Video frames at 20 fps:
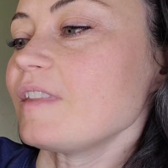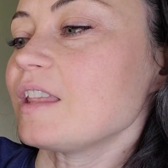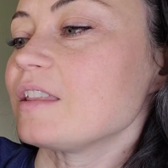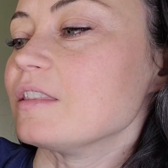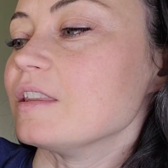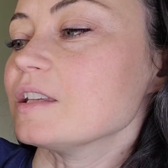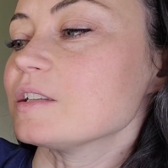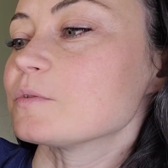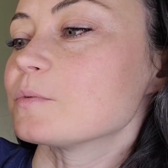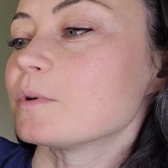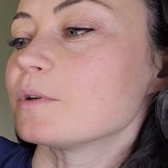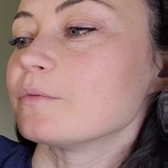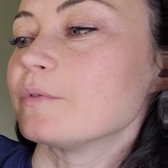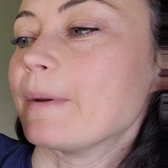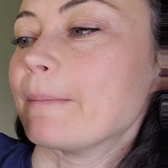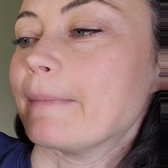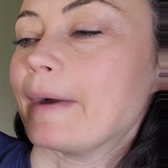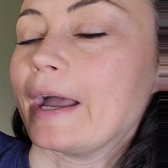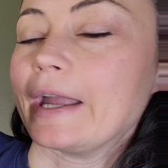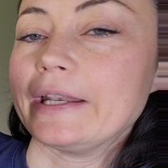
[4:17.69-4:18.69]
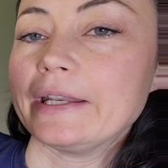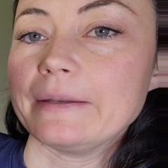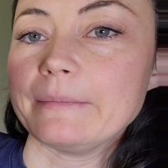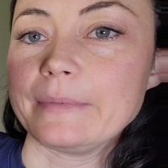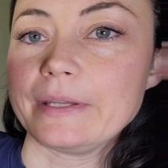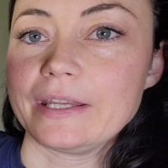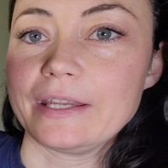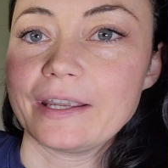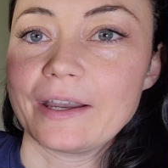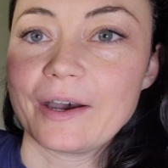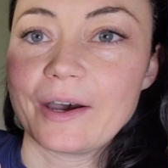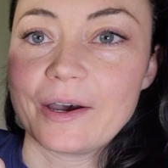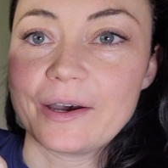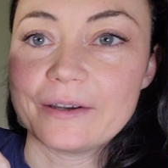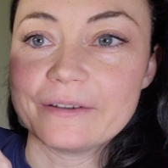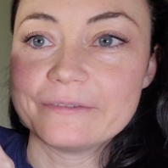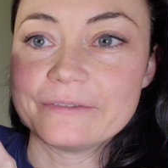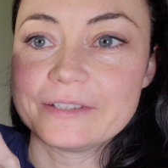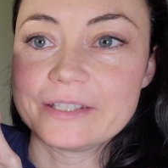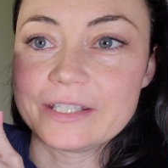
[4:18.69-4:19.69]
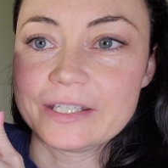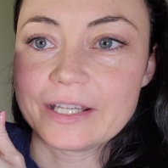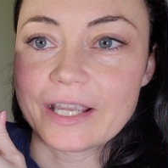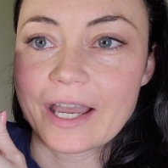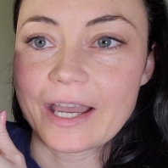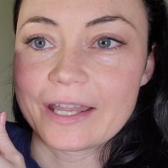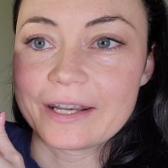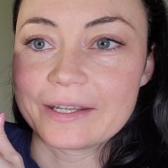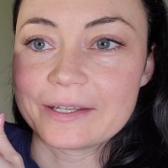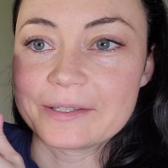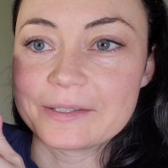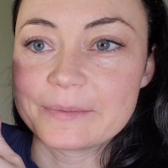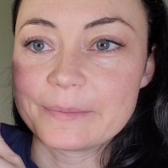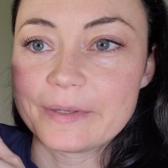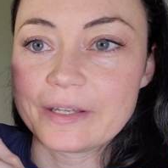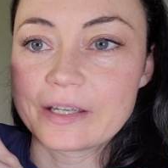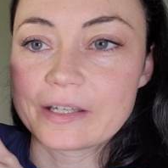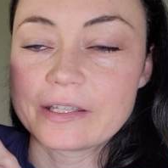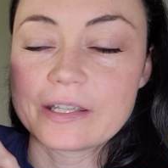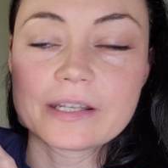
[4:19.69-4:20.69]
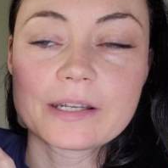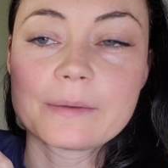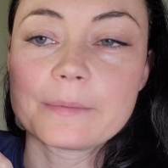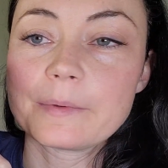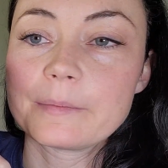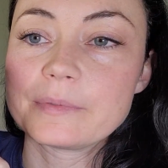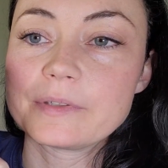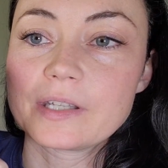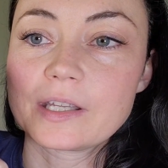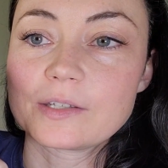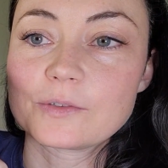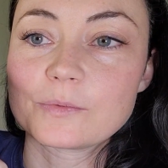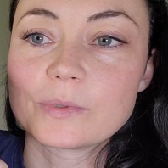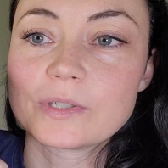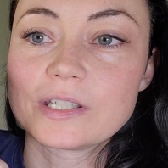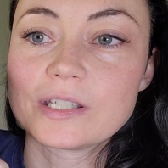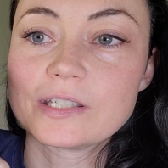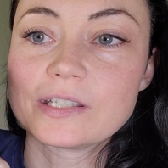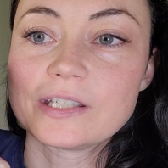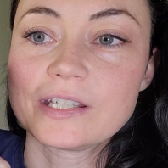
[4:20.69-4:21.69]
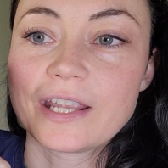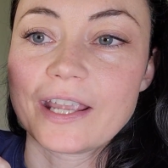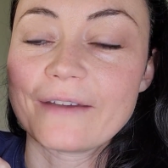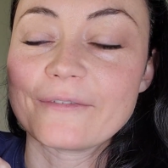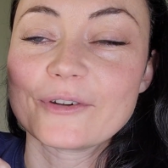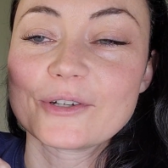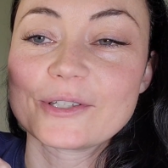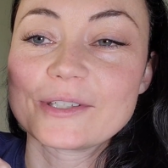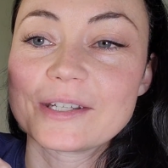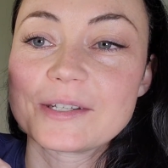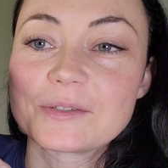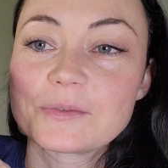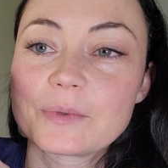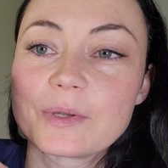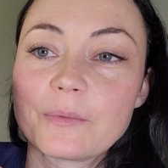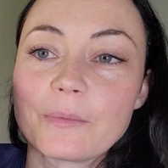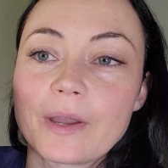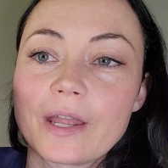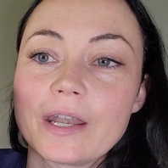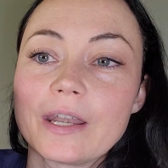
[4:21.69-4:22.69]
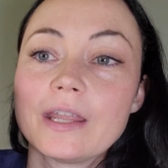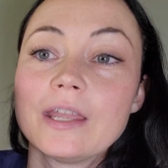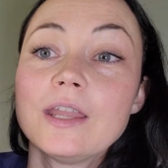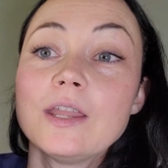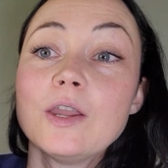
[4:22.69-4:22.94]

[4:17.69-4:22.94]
this one reminded me of Tiana's and I'm obsessed with Disney ever since we went.